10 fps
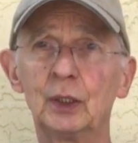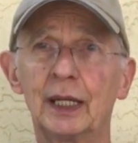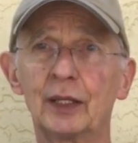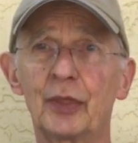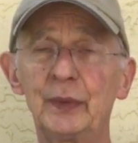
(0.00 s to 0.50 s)

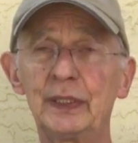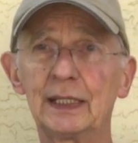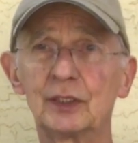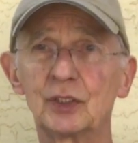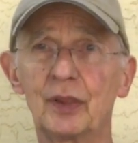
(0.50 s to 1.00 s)
and
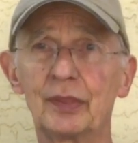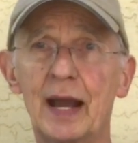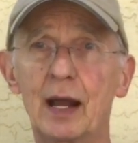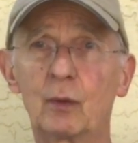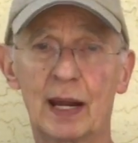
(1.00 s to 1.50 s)
3/8"
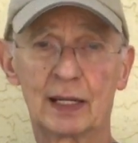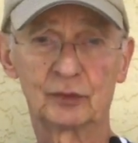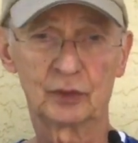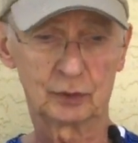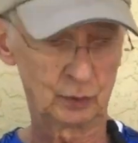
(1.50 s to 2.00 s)
dowel
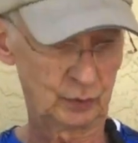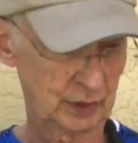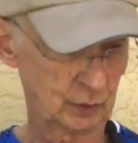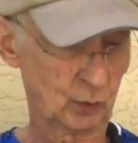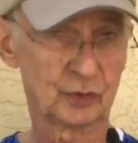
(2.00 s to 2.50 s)
rods glued
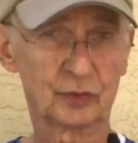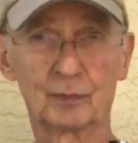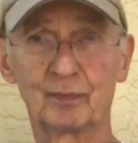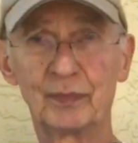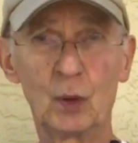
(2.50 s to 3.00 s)
in with
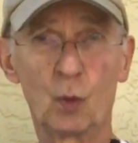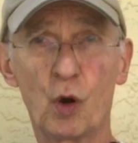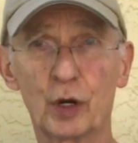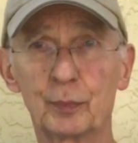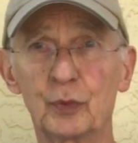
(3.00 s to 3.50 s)
some
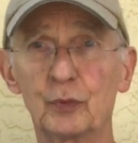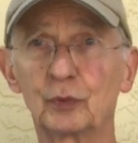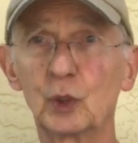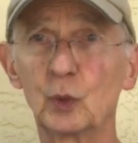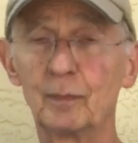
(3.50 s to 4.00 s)
waterproof
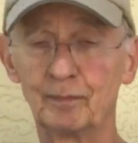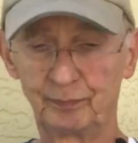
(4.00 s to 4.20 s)
glue.